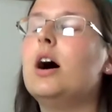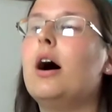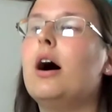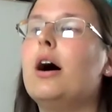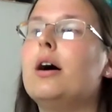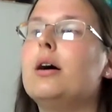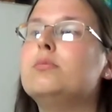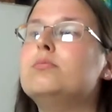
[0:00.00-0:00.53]

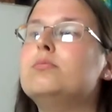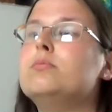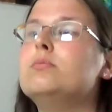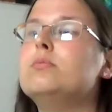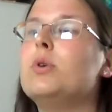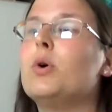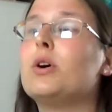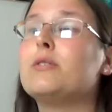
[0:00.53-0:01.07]

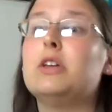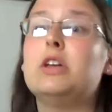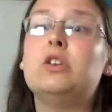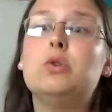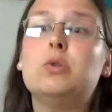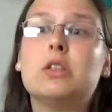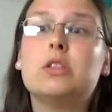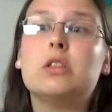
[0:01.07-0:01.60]
um, or if they
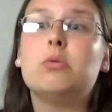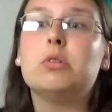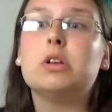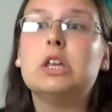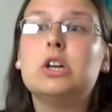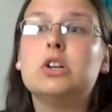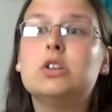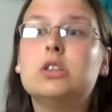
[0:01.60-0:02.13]
knew that they
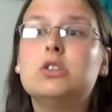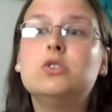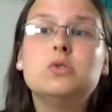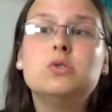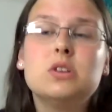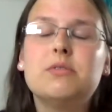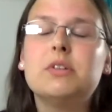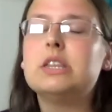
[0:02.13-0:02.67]
really could do
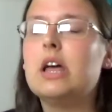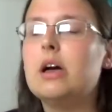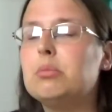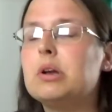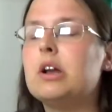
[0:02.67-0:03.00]
stuff like that.